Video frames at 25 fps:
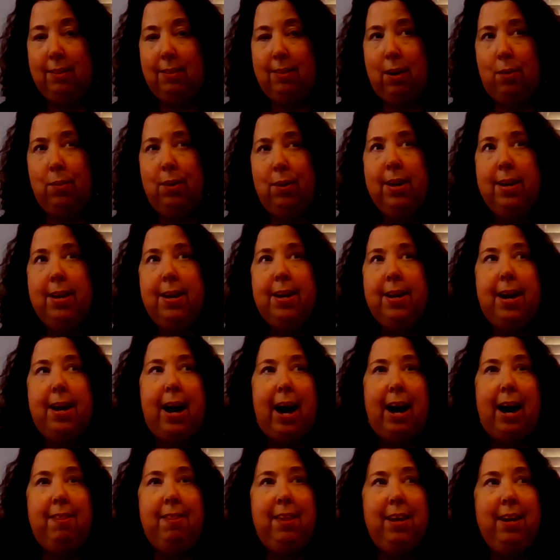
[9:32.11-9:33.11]
So
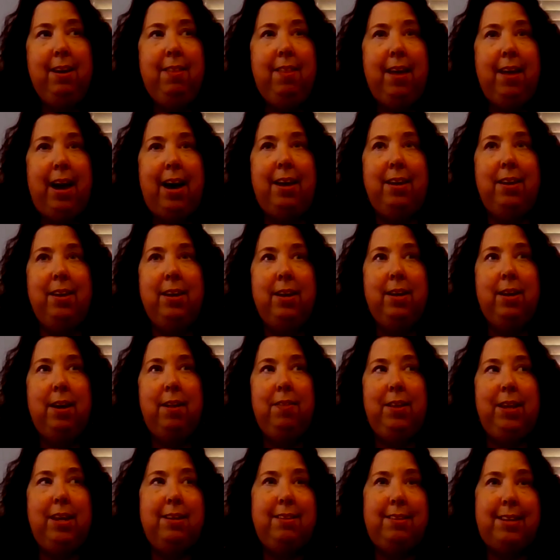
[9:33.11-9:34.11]
I think that
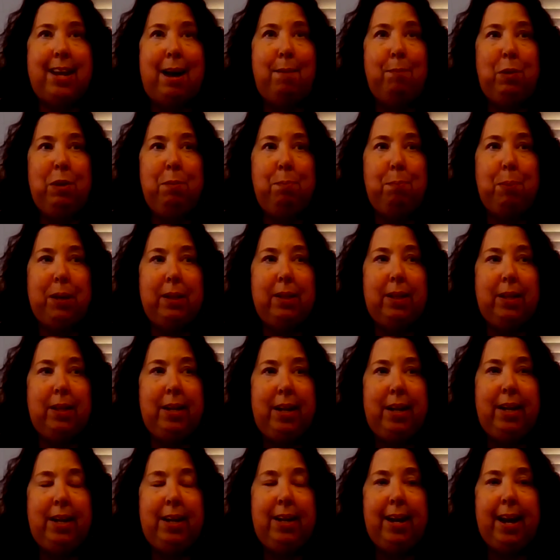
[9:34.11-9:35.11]
the
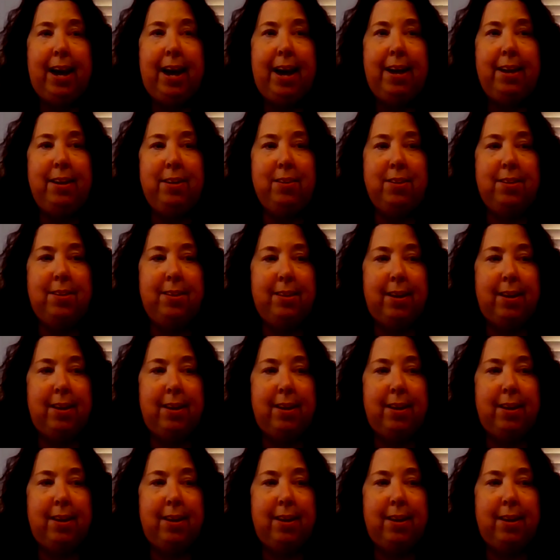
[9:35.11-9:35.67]
adaptability and